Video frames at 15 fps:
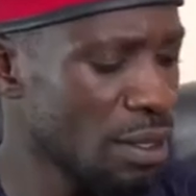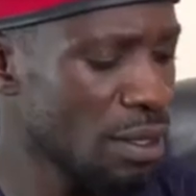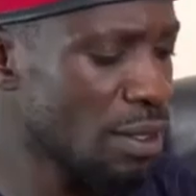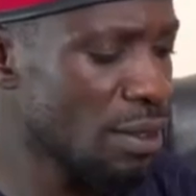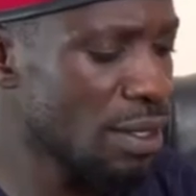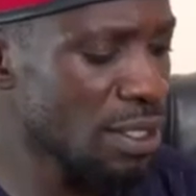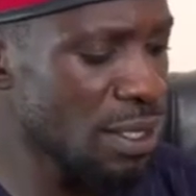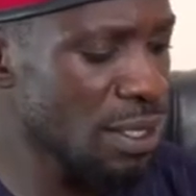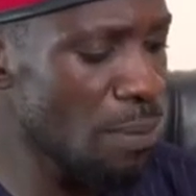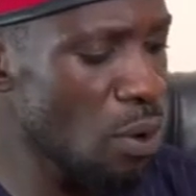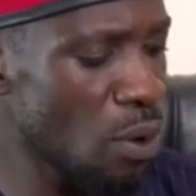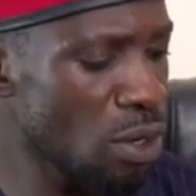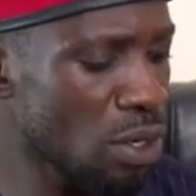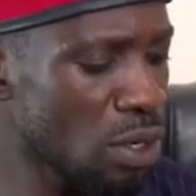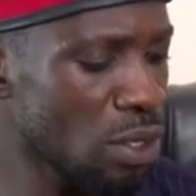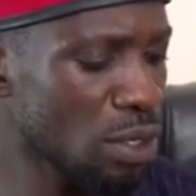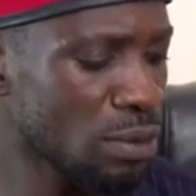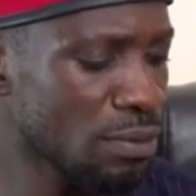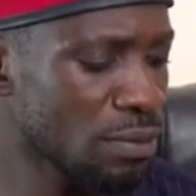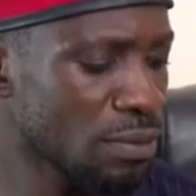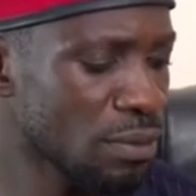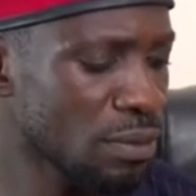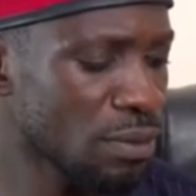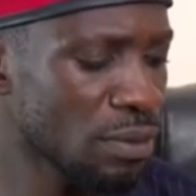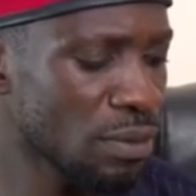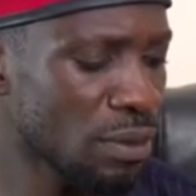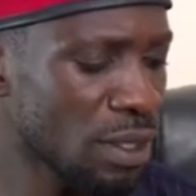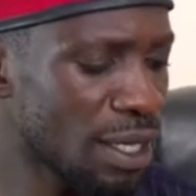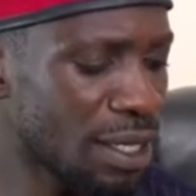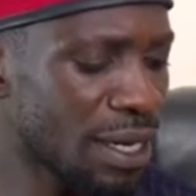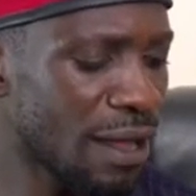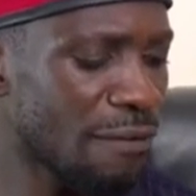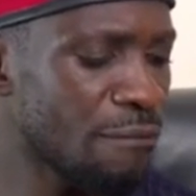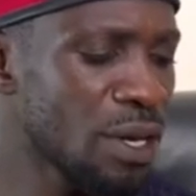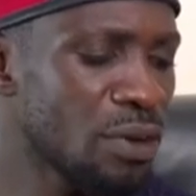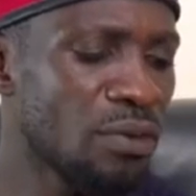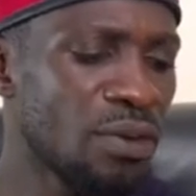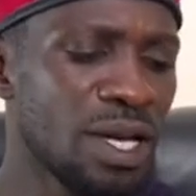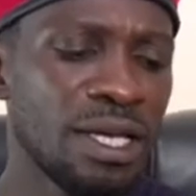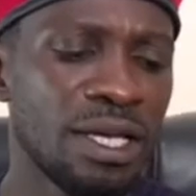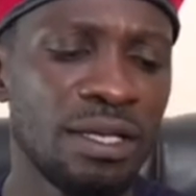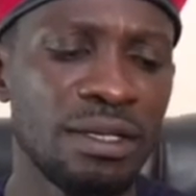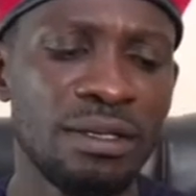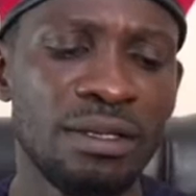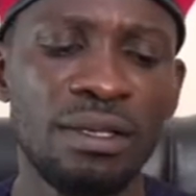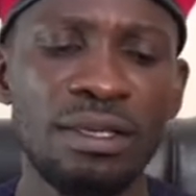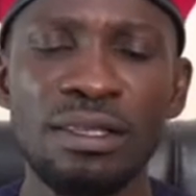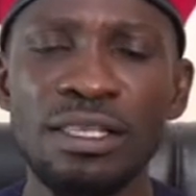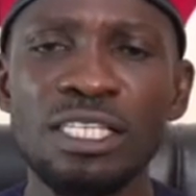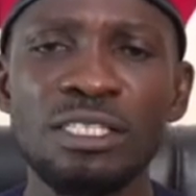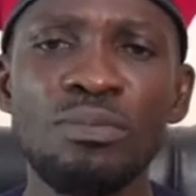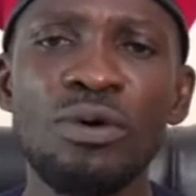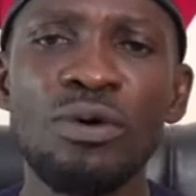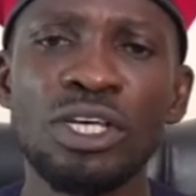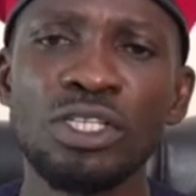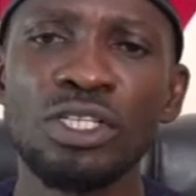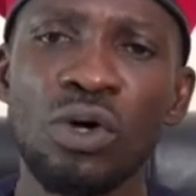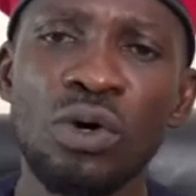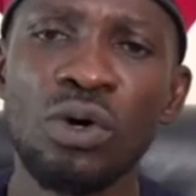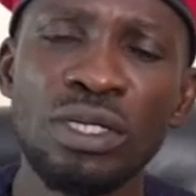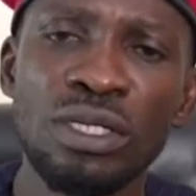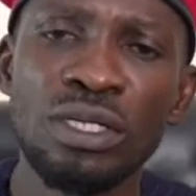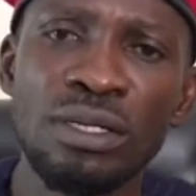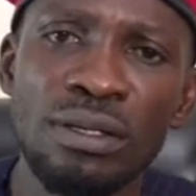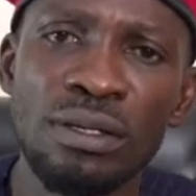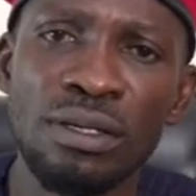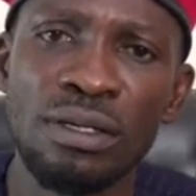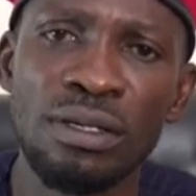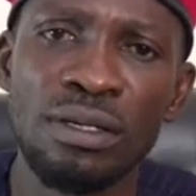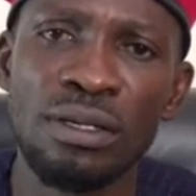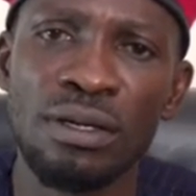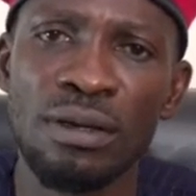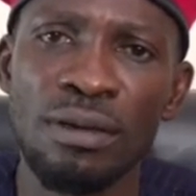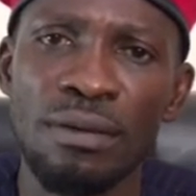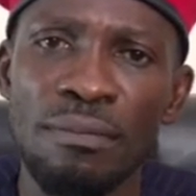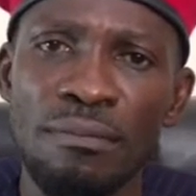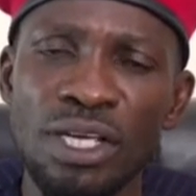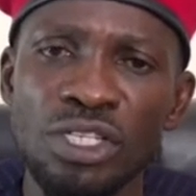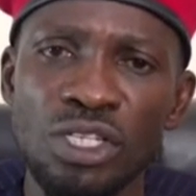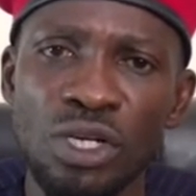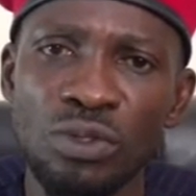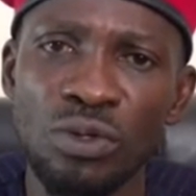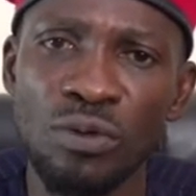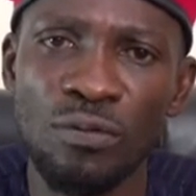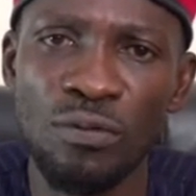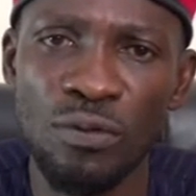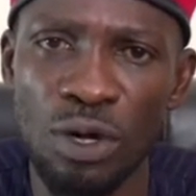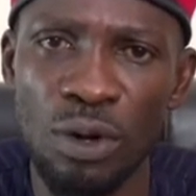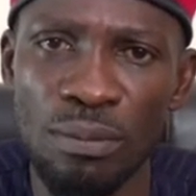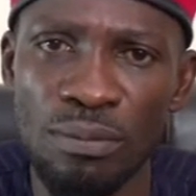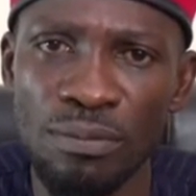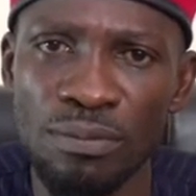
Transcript: There's a book that I've been reading. This book is called Mission to Freedom